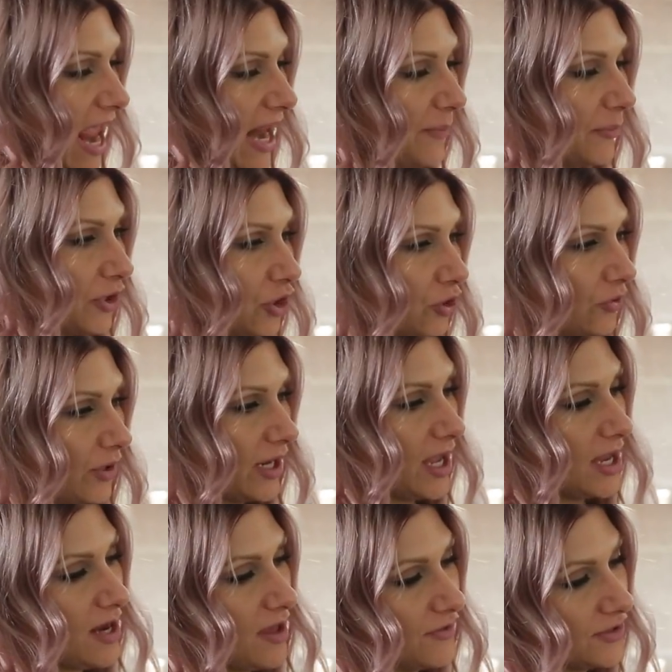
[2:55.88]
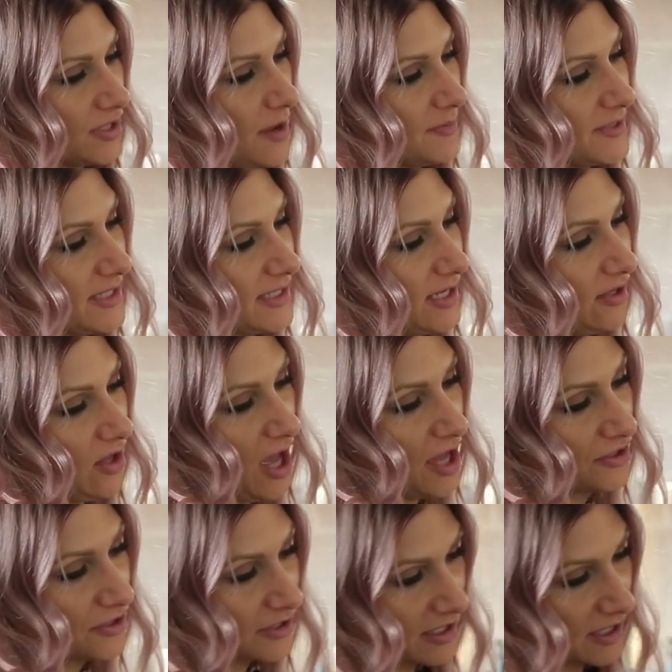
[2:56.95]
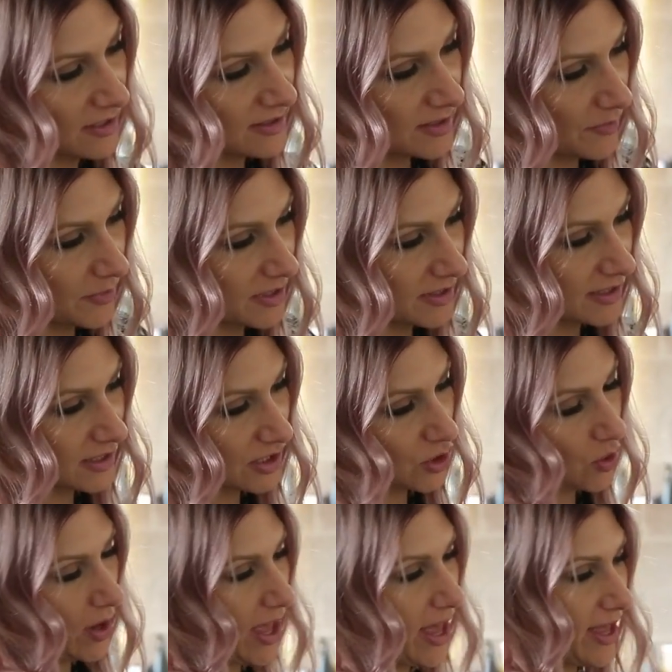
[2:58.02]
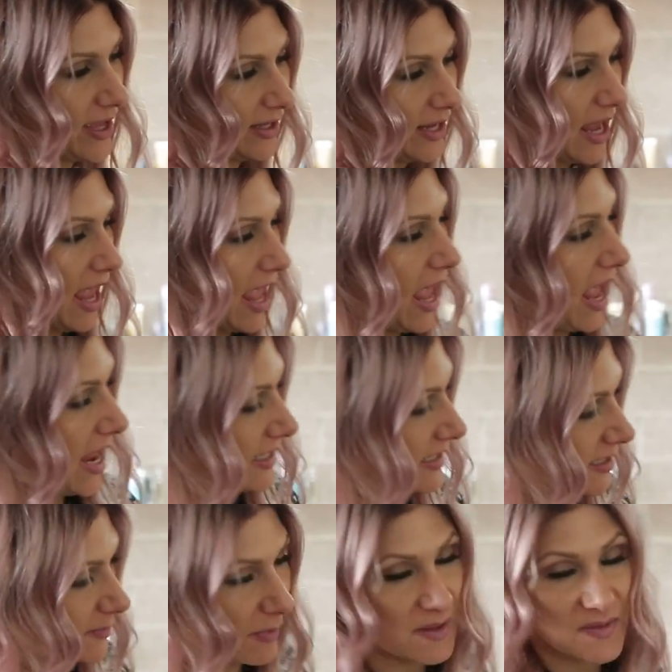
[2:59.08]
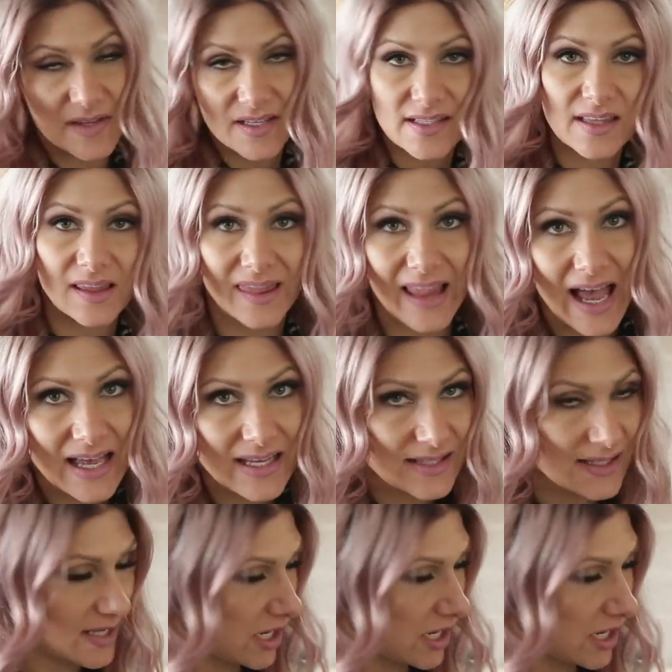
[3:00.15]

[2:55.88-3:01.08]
and I'm gonna create another topsy tail underneath, so I'm gonna go ahead and split this last